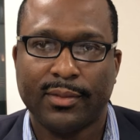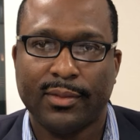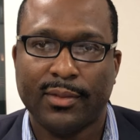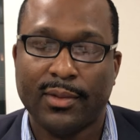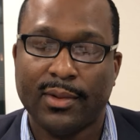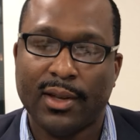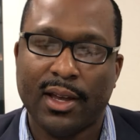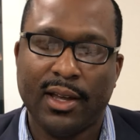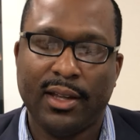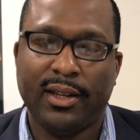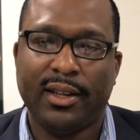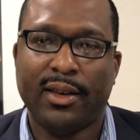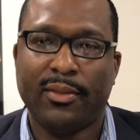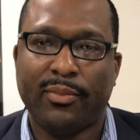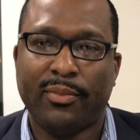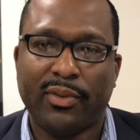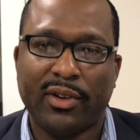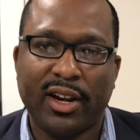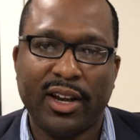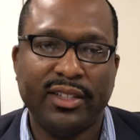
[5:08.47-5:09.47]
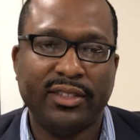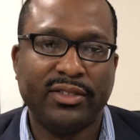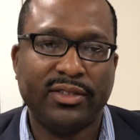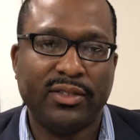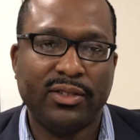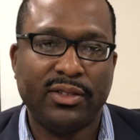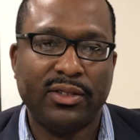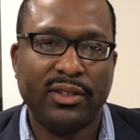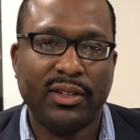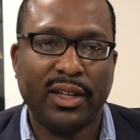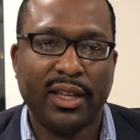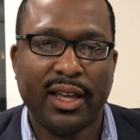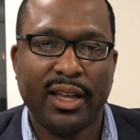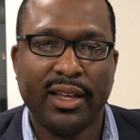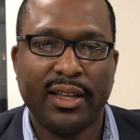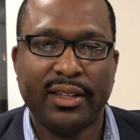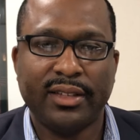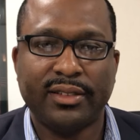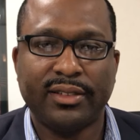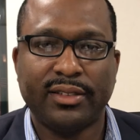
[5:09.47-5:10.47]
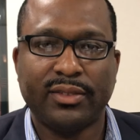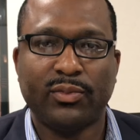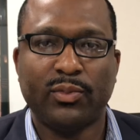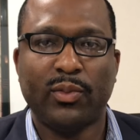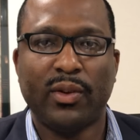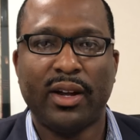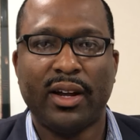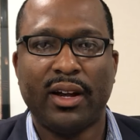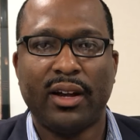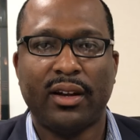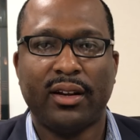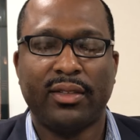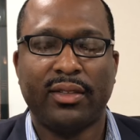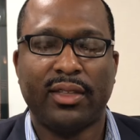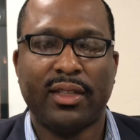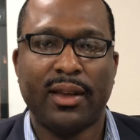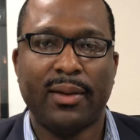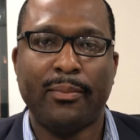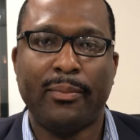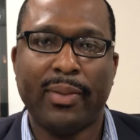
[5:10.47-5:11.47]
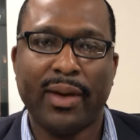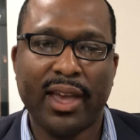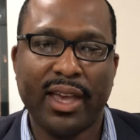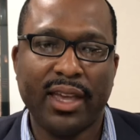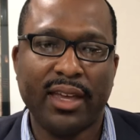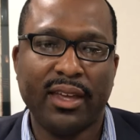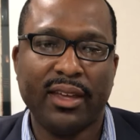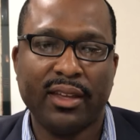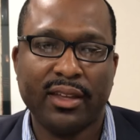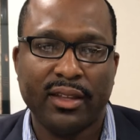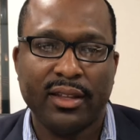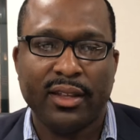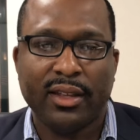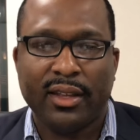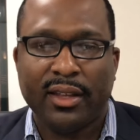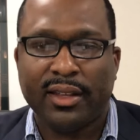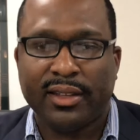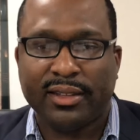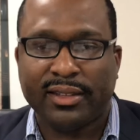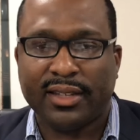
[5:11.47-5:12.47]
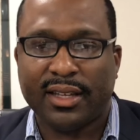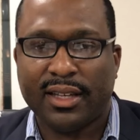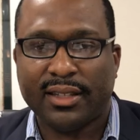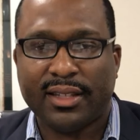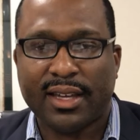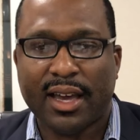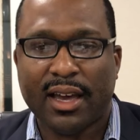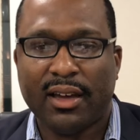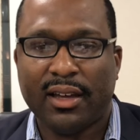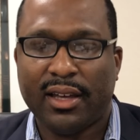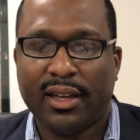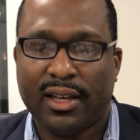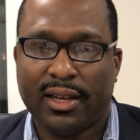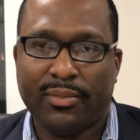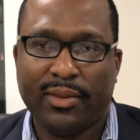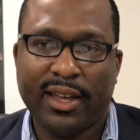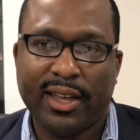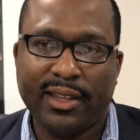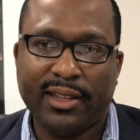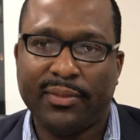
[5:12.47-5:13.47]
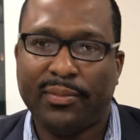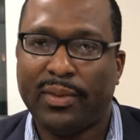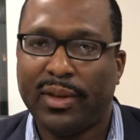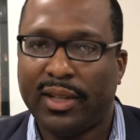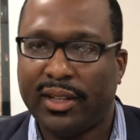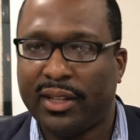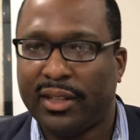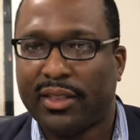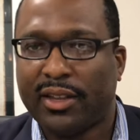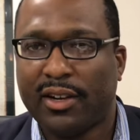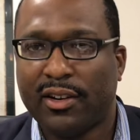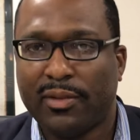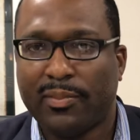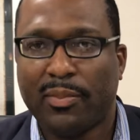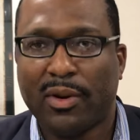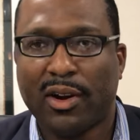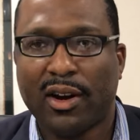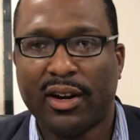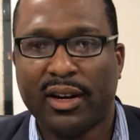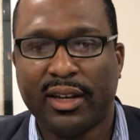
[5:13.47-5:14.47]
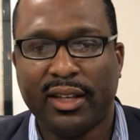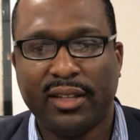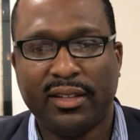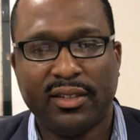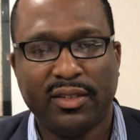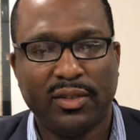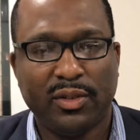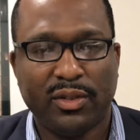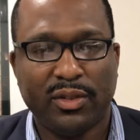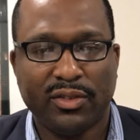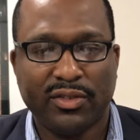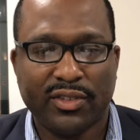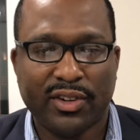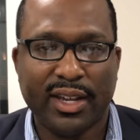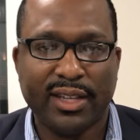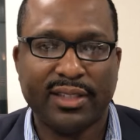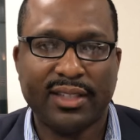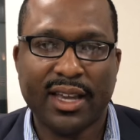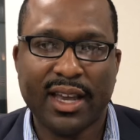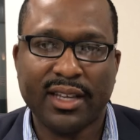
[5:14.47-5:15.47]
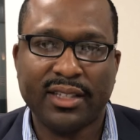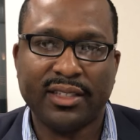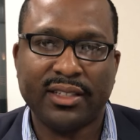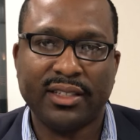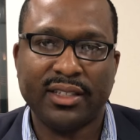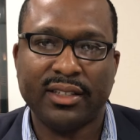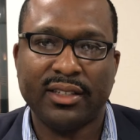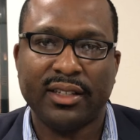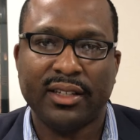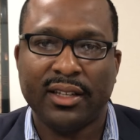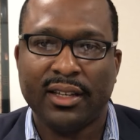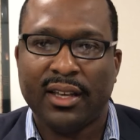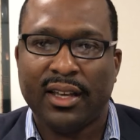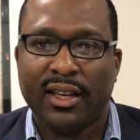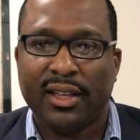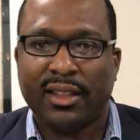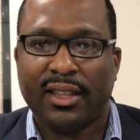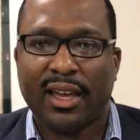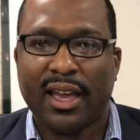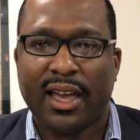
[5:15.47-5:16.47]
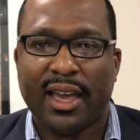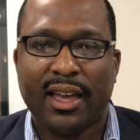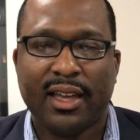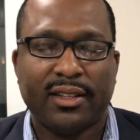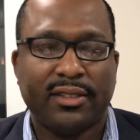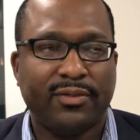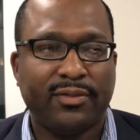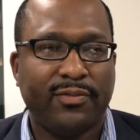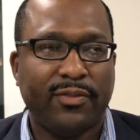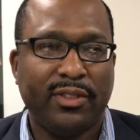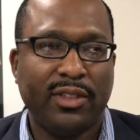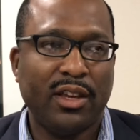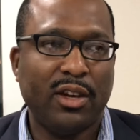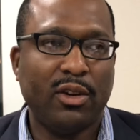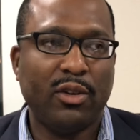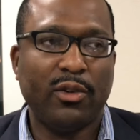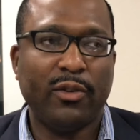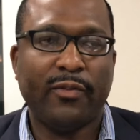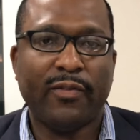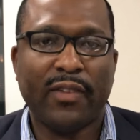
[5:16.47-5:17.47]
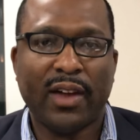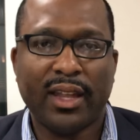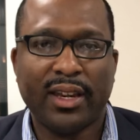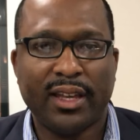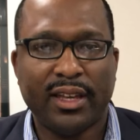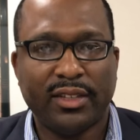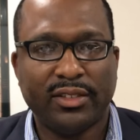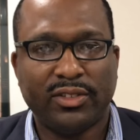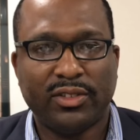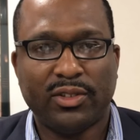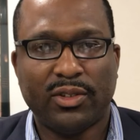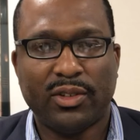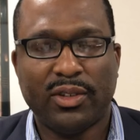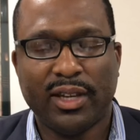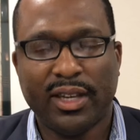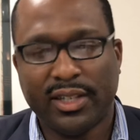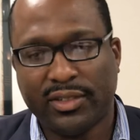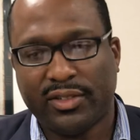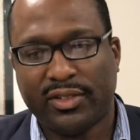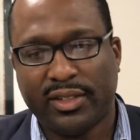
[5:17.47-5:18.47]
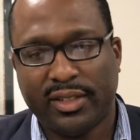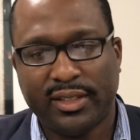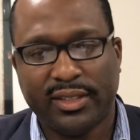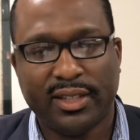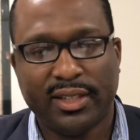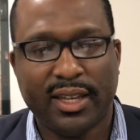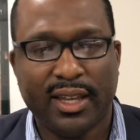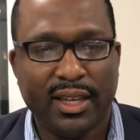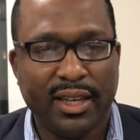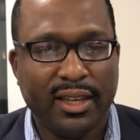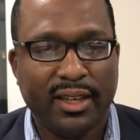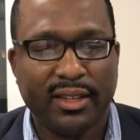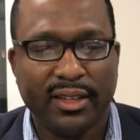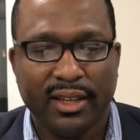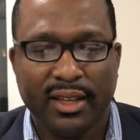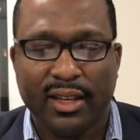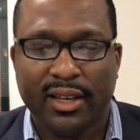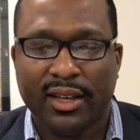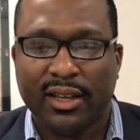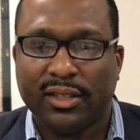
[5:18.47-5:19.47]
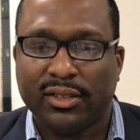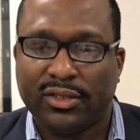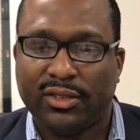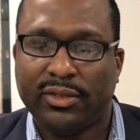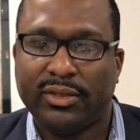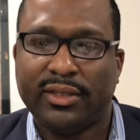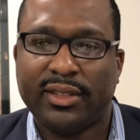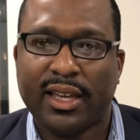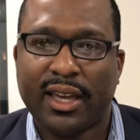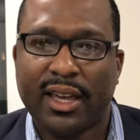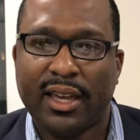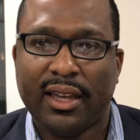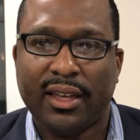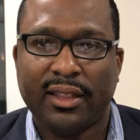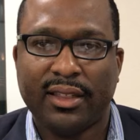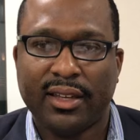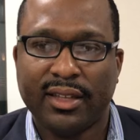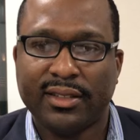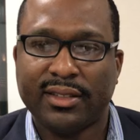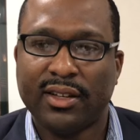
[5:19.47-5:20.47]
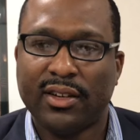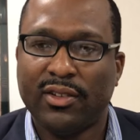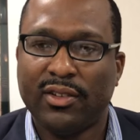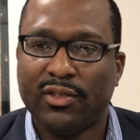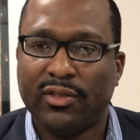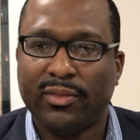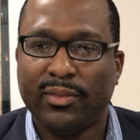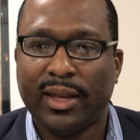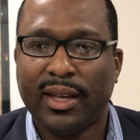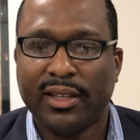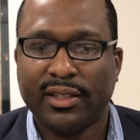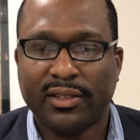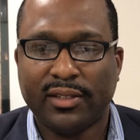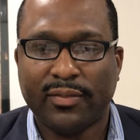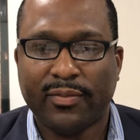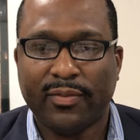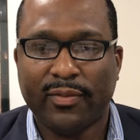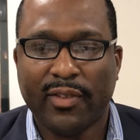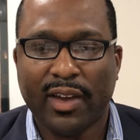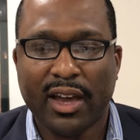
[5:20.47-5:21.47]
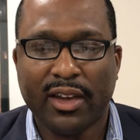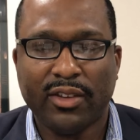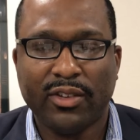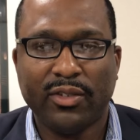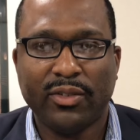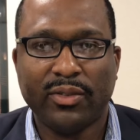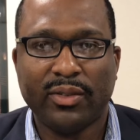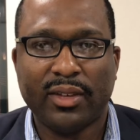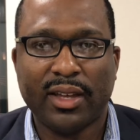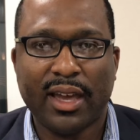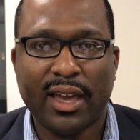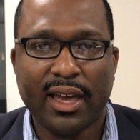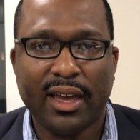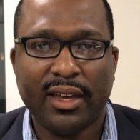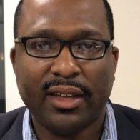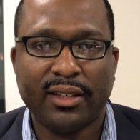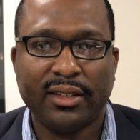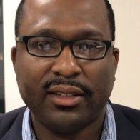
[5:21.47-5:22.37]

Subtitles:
An appraisal is where the bank sends out an independent third party to the transaction that has no financial interest in it to say this home is valued at